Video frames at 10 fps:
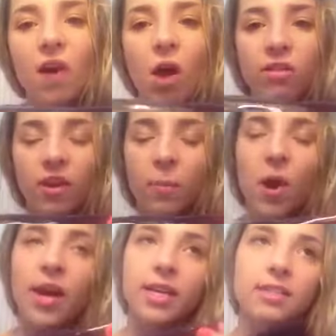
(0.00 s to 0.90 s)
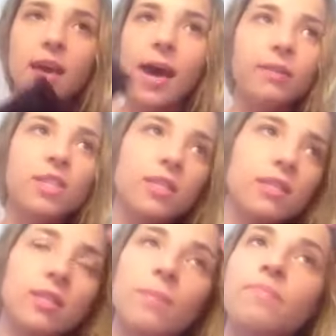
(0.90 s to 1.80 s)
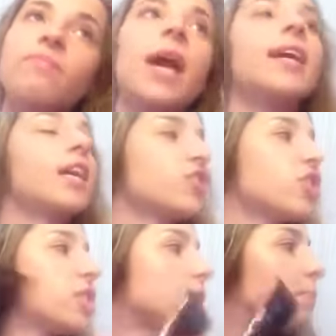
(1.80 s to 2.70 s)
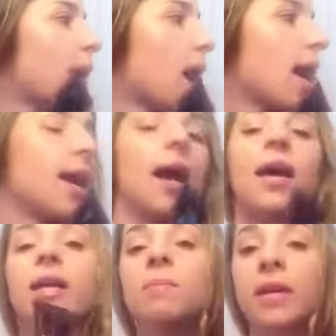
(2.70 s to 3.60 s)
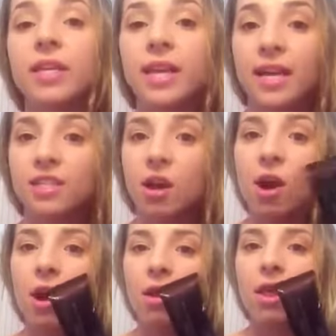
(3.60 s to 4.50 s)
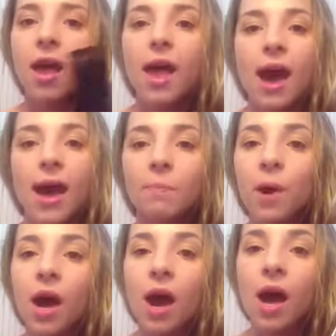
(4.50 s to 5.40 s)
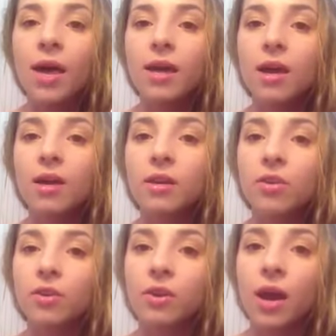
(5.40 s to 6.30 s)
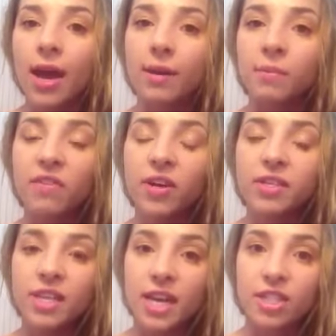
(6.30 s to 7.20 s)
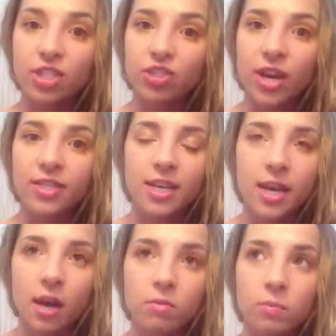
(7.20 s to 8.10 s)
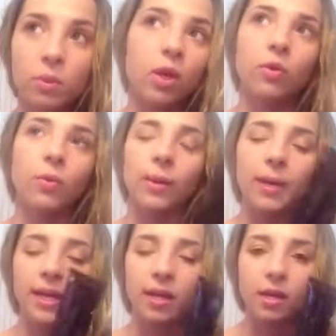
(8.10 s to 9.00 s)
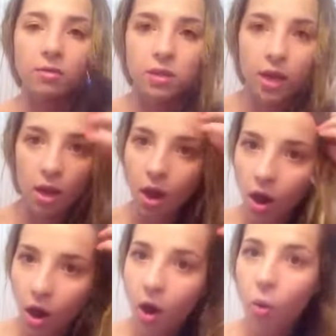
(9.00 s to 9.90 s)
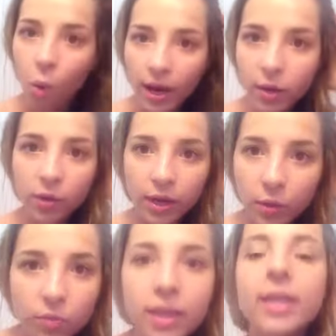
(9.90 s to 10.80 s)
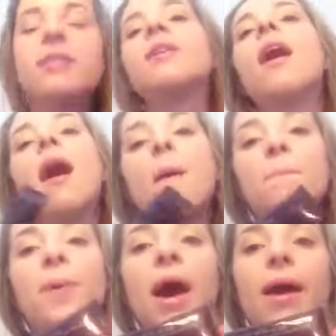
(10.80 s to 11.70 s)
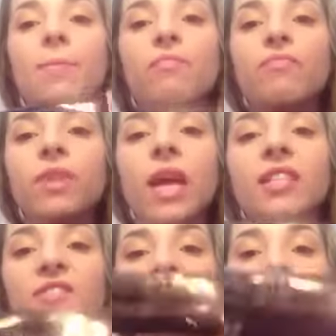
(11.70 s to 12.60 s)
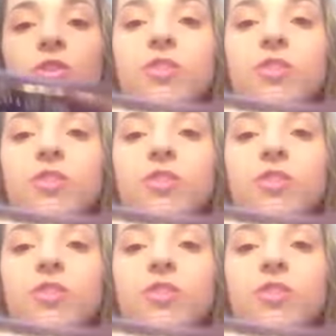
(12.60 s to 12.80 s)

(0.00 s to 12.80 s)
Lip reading: all of her products. I actually just bought in my next haul, I bought another item of hers that I just tried today and I was blown away by it. And I was like, oh, why don't I own this? But as far as